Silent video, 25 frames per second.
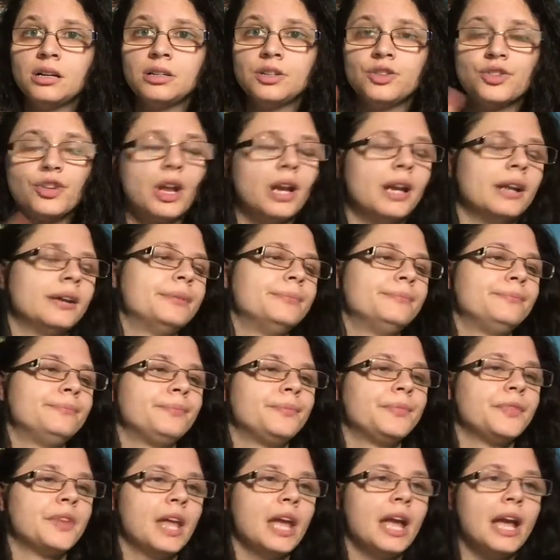Uh, trailer.
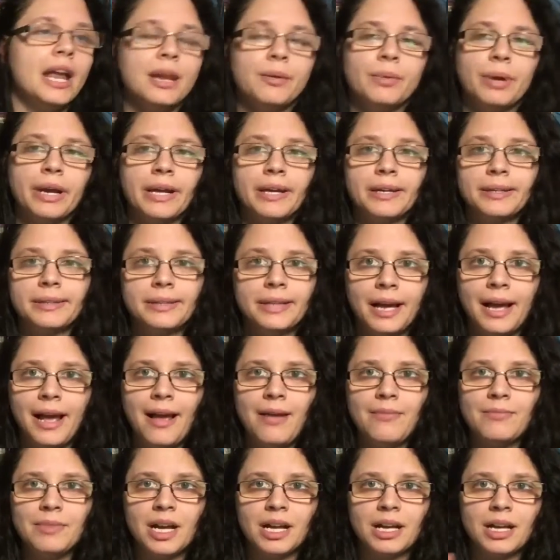Anyway,
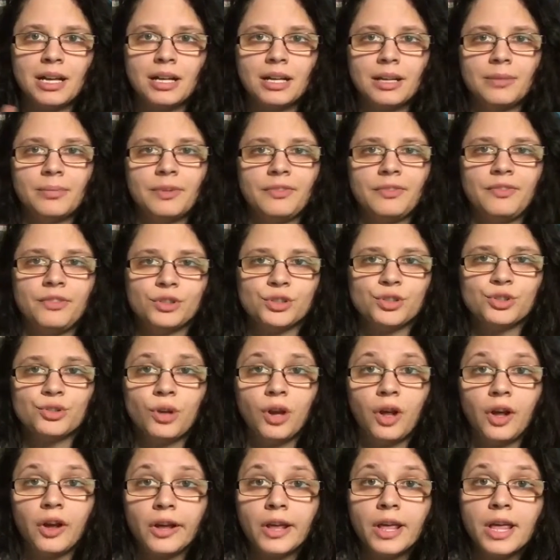I'm not gonna keep it for
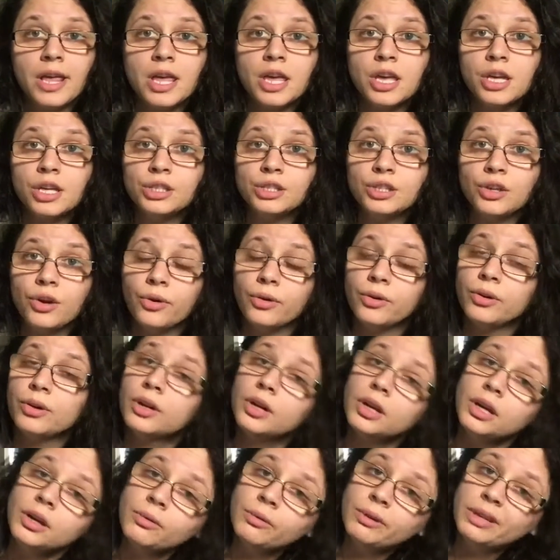too long. So
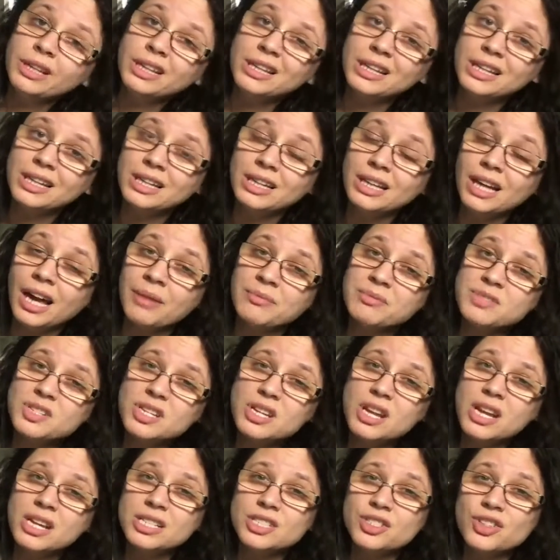we're gonna. I'm
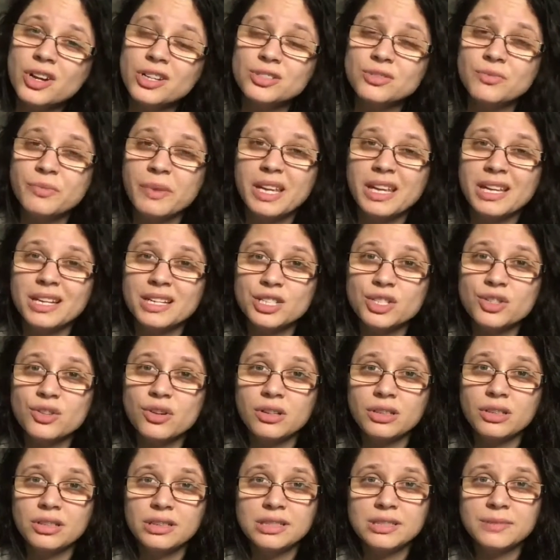just gonna try to make it as
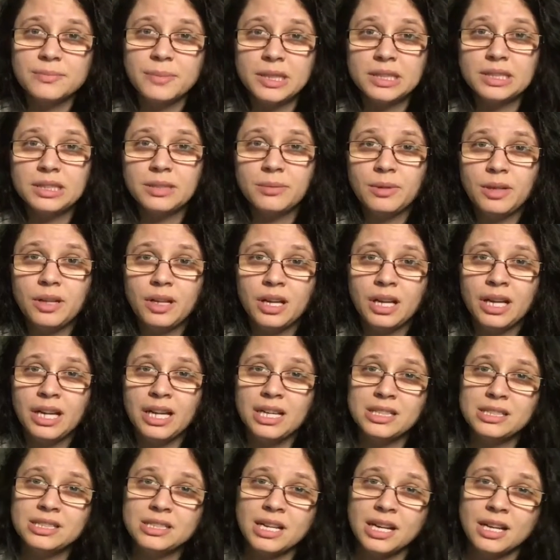short as possible.
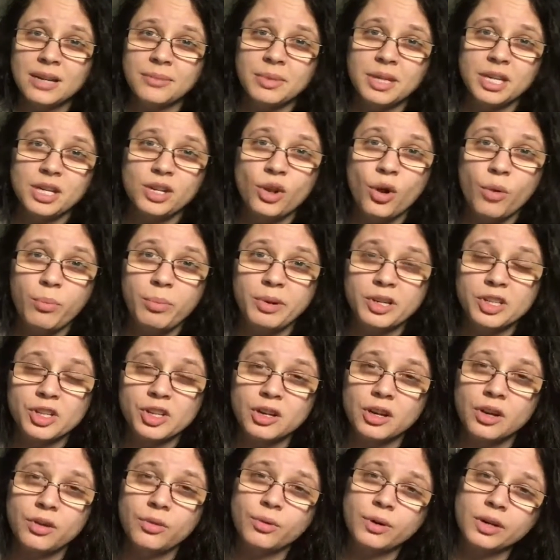It's gonna be no
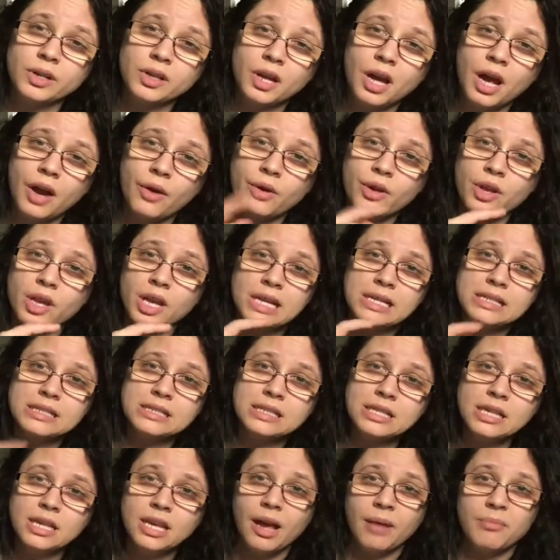particular order. How you
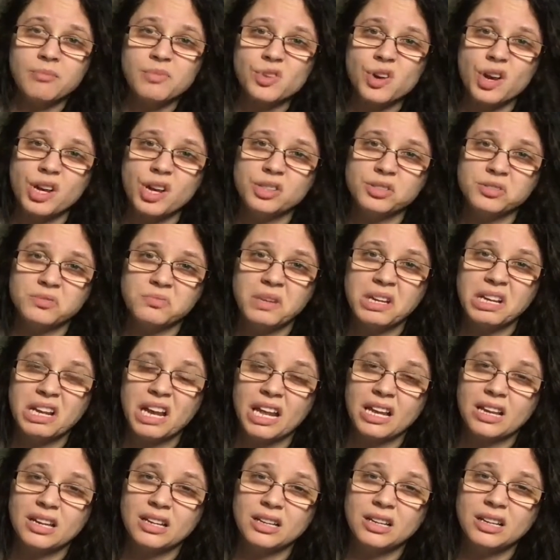can see, I'm trying to
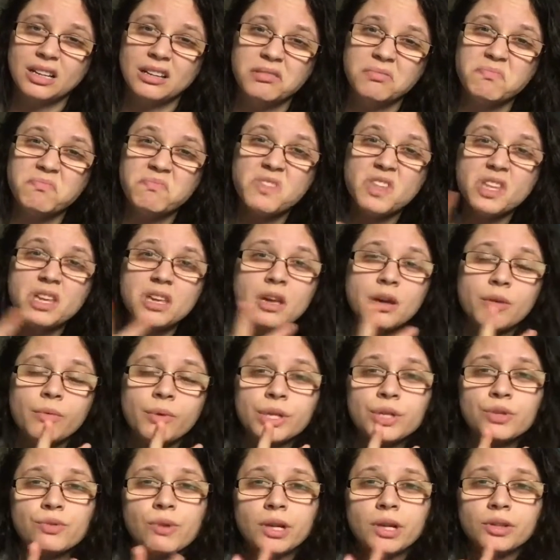make like a.
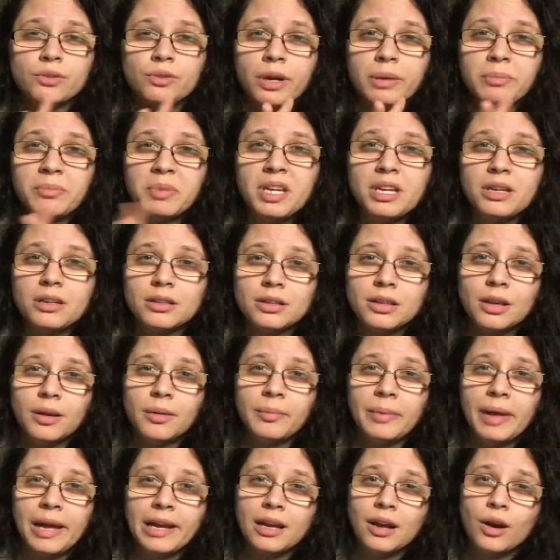Which one do I pick,
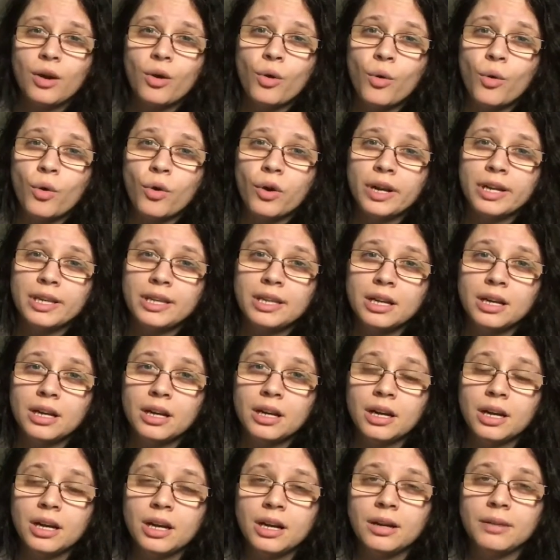the manga or
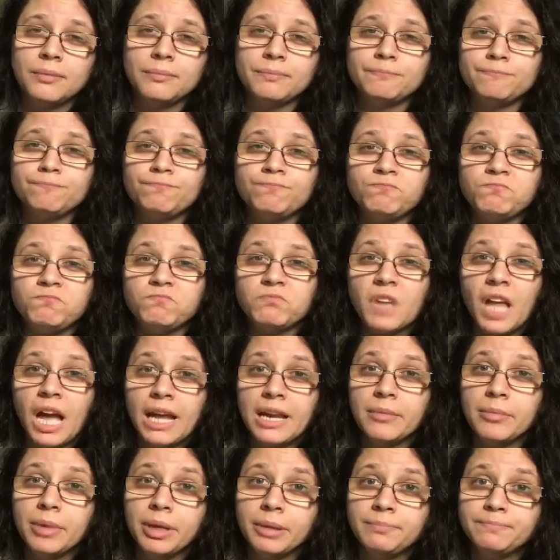the um,
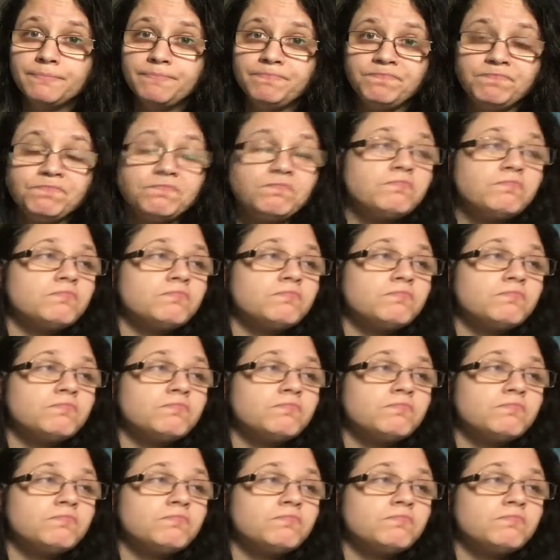anime?